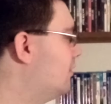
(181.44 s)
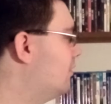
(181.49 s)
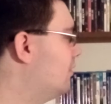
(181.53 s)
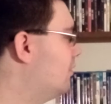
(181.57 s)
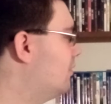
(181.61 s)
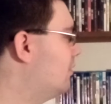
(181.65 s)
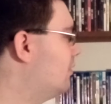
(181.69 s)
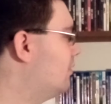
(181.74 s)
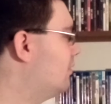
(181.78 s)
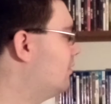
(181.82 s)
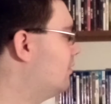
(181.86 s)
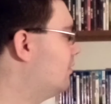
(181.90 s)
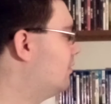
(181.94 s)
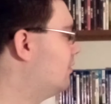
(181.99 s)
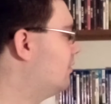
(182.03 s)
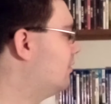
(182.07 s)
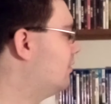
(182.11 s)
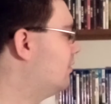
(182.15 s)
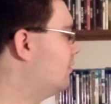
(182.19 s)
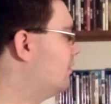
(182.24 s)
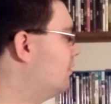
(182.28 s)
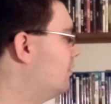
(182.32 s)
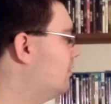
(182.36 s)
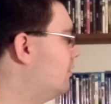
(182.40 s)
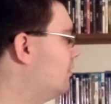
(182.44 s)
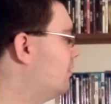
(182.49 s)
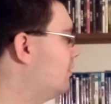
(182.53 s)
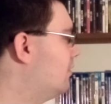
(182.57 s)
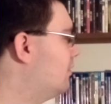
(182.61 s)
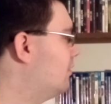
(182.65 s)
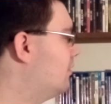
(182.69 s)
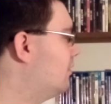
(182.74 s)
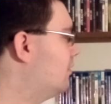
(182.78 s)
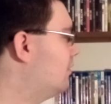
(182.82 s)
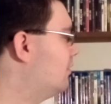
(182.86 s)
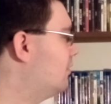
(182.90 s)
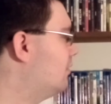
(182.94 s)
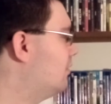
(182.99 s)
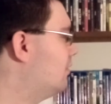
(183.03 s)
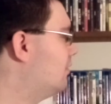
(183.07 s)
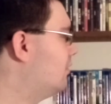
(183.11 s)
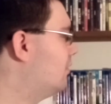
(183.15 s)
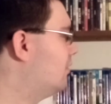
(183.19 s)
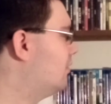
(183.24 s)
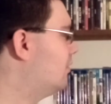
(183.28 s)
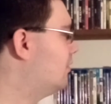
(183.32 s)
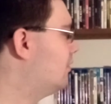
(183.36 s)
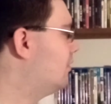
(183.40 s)

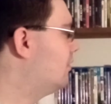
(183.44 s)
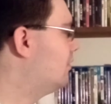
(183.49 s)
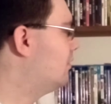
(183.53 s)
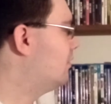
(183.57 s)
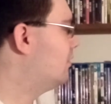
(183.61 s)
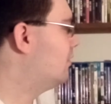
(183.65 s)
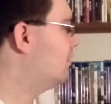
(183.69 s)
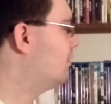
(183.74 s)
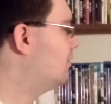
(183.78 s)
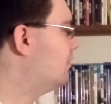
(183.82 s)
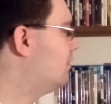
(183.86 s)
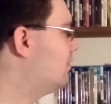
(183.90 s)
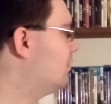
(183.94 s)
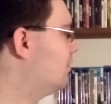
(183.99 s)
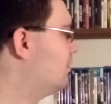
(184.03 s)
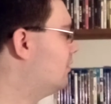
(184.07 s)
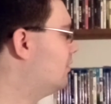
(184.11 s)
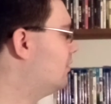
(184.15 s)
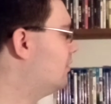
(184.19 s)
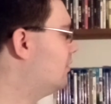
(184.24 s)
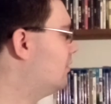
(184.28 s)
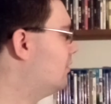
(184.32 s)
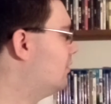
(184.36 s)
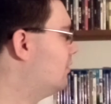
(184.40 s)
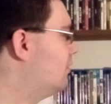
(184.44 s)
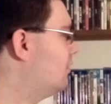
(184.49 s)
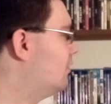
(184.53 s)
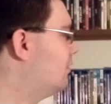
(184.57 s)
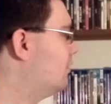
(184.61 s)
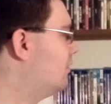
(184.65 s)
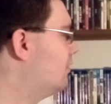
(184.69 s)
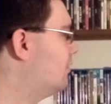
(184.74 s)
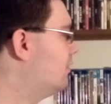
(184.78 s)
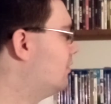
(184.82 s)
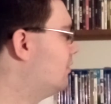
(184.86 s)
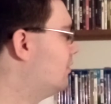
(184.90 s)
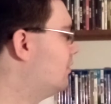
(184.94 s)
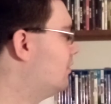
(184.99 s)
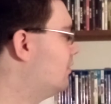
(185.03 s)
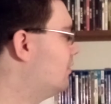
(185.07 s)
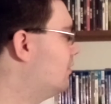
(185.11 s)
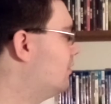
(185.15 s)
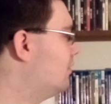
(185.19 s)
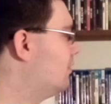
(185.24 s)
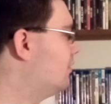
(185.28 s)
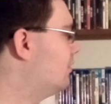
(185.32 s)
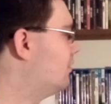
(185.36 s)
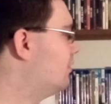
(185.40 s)

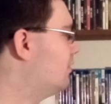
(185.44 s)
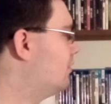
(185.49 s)
[no speech]